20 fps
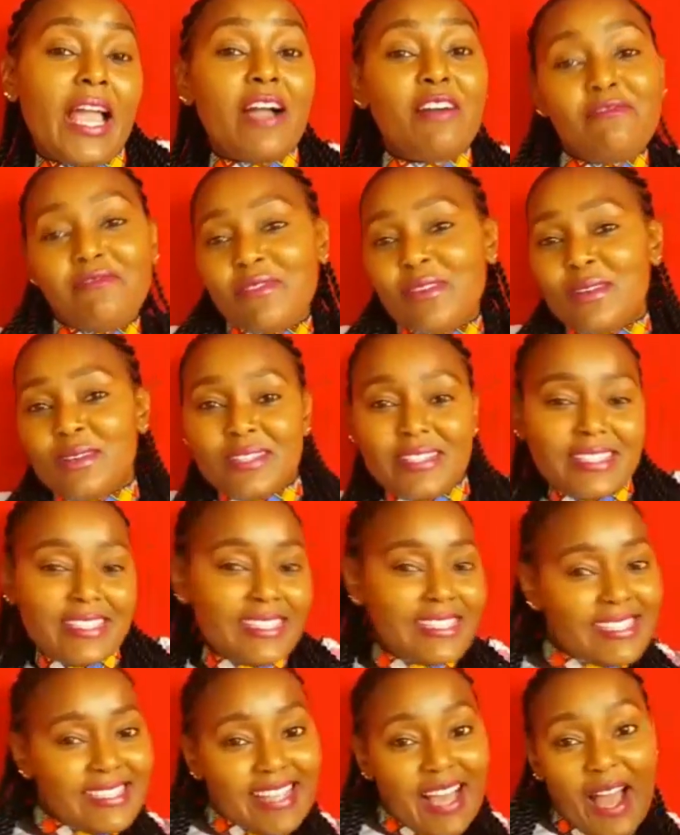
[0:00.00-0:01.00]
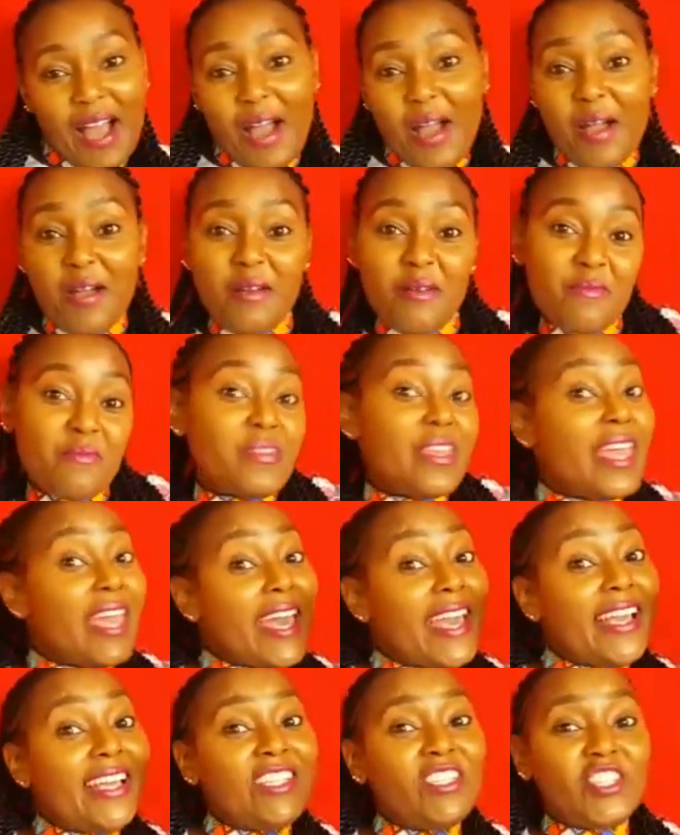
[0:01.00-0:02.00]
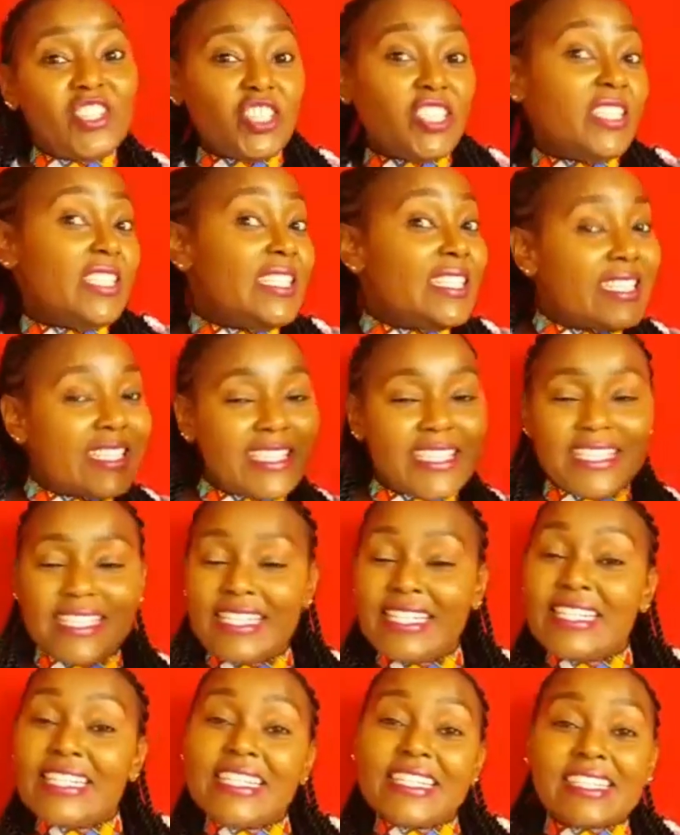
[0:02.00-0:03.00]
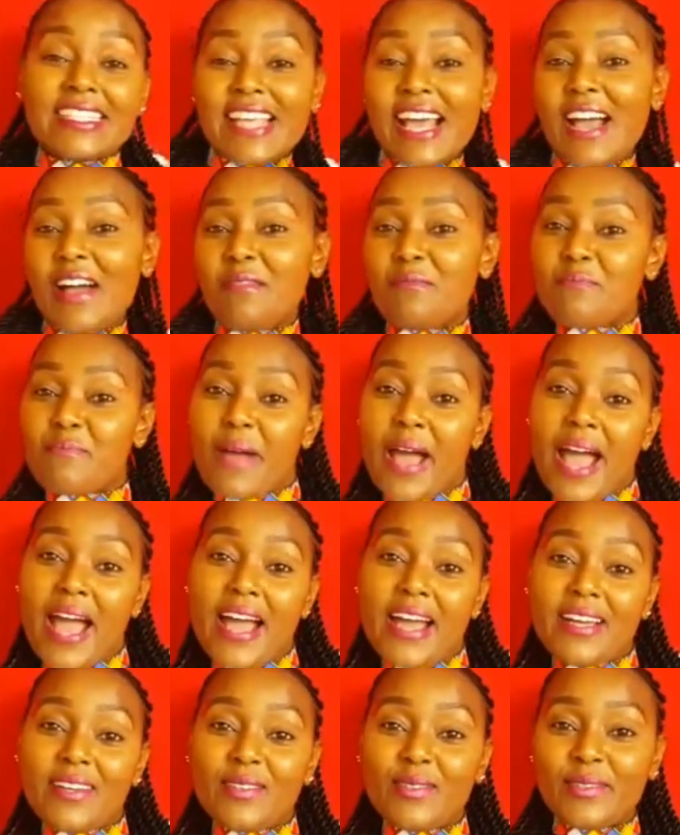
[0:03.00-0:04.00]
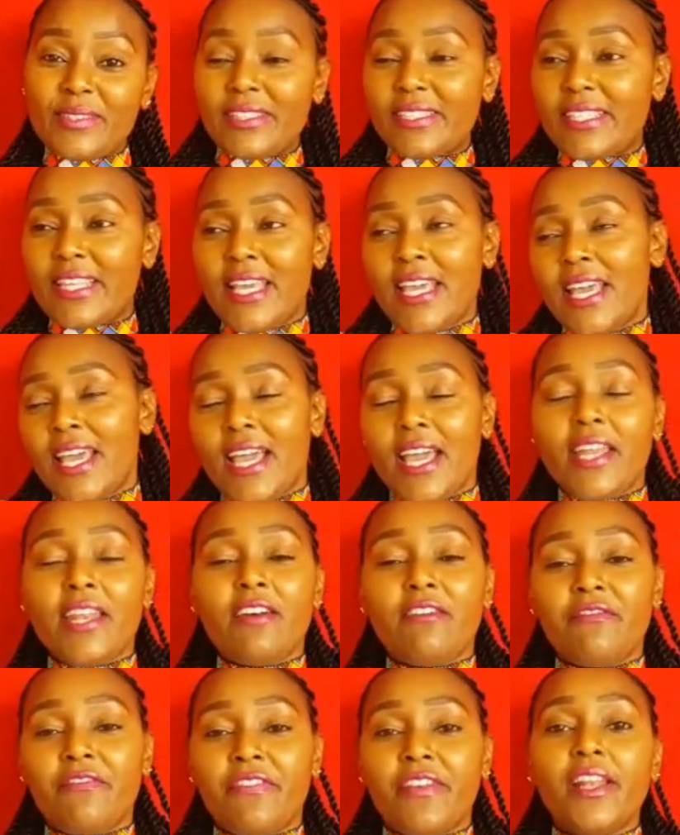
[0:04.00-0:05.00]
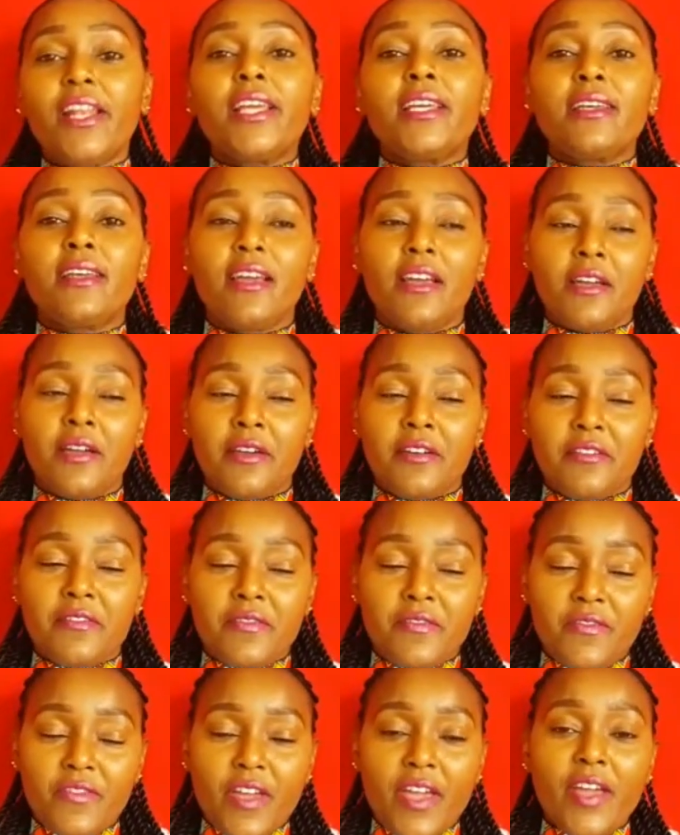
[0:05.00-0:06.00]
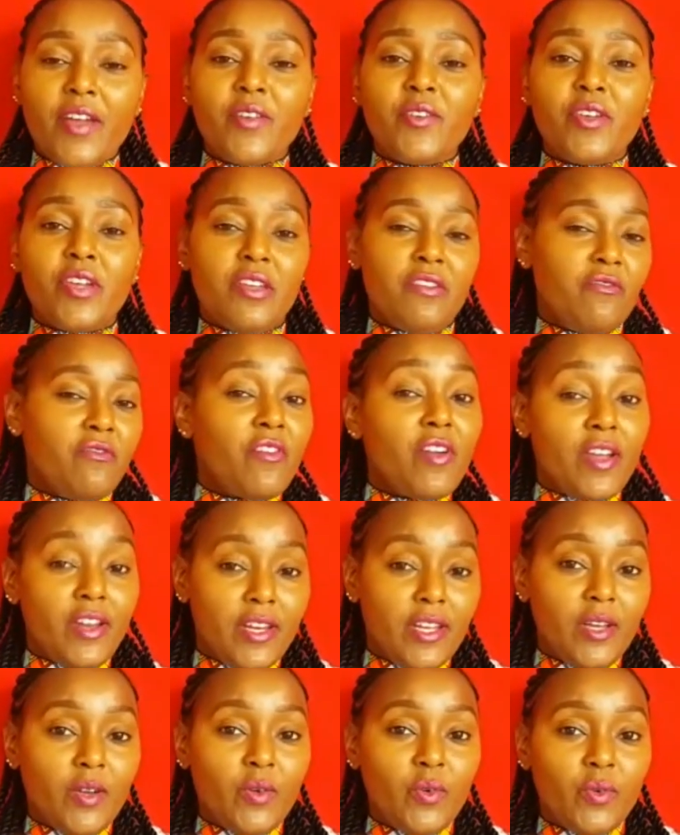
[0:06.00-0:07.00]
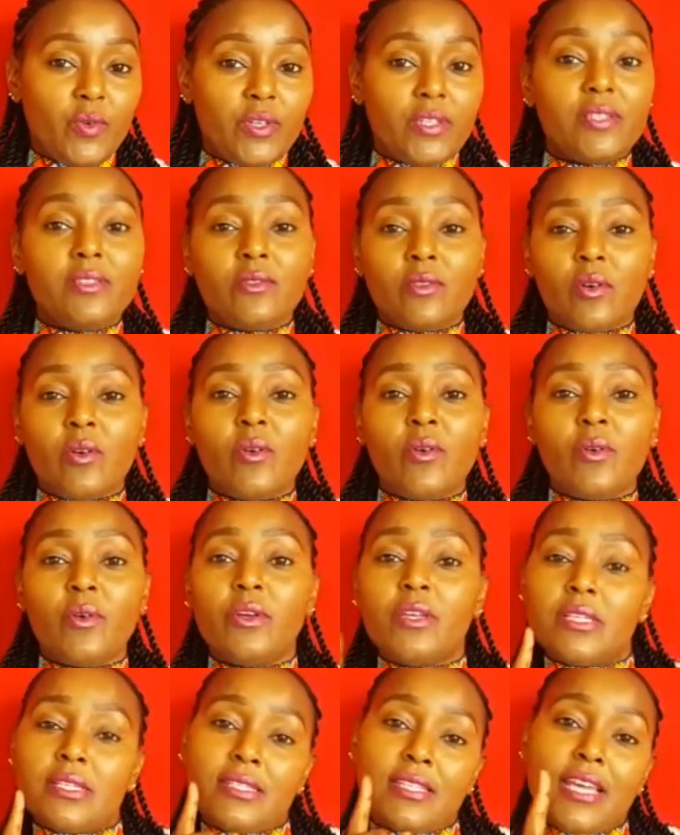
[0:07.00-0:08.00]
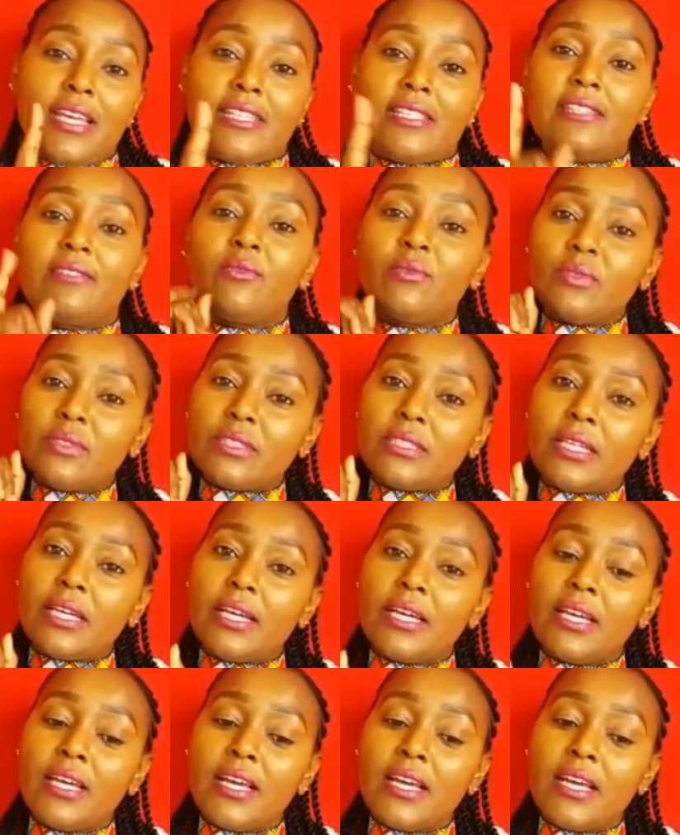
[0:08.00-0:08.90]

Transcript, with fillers: I've lost some kgs, some pounds, and I'm feeling very, very good. So stay tuned.